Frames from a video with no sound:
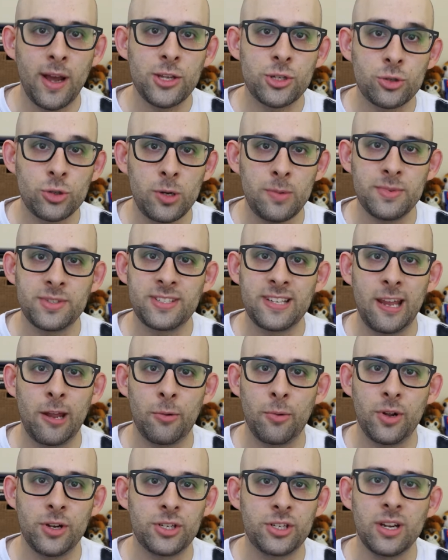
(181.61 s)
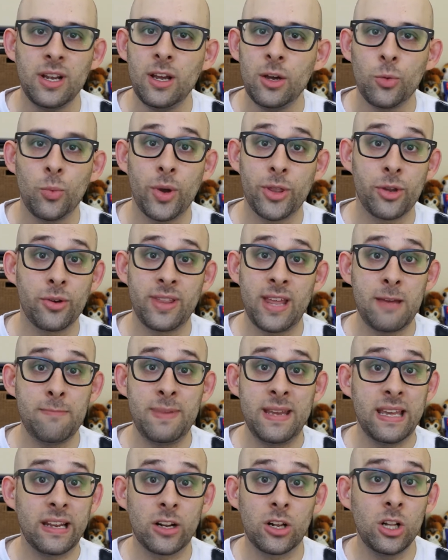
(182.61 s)
ice cream sandwich, whether they
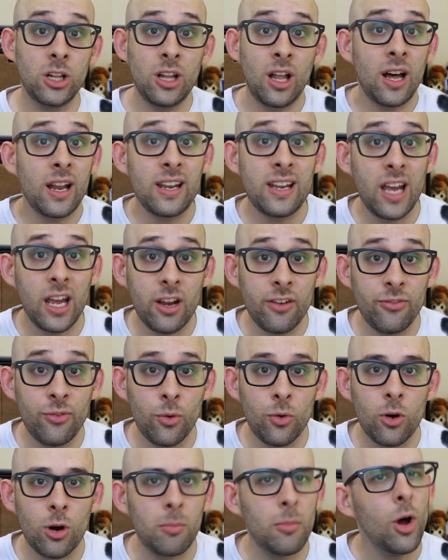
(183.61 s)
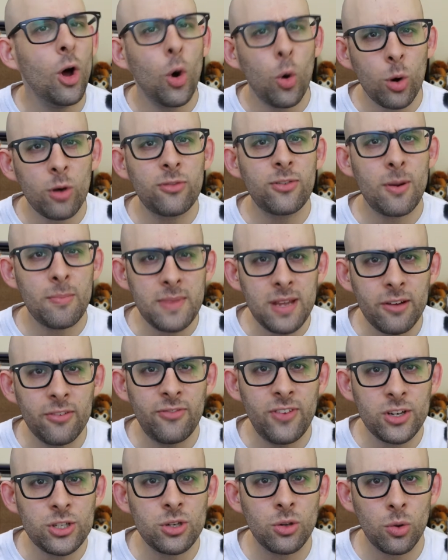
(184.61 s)
be in Klondike form or from the
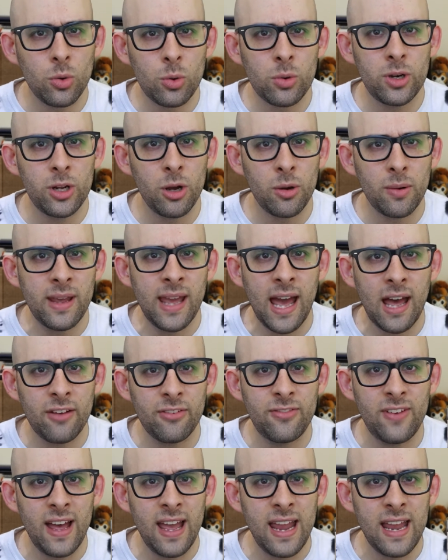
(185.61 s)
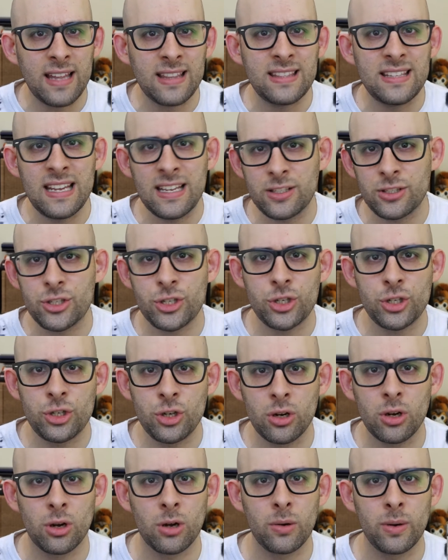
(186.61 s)
official Oreo cafe at It's
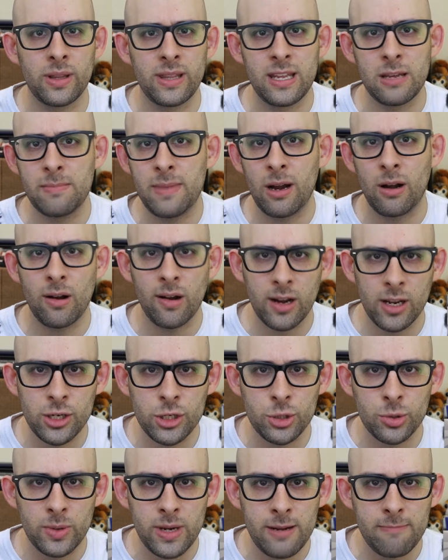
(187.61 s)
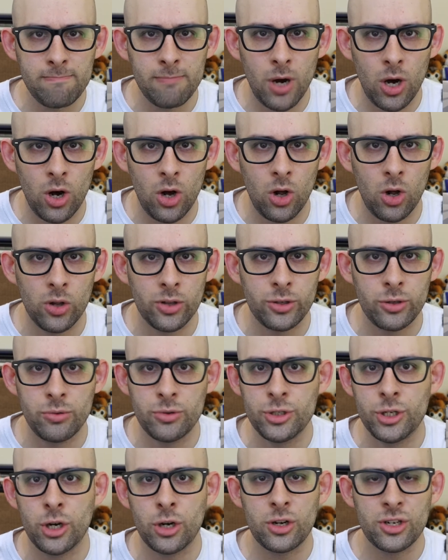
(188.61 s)
Sugar in the American Dream Mall in New
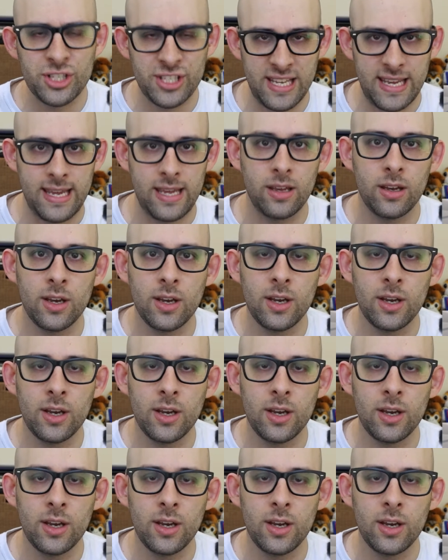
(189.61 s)
Jersey.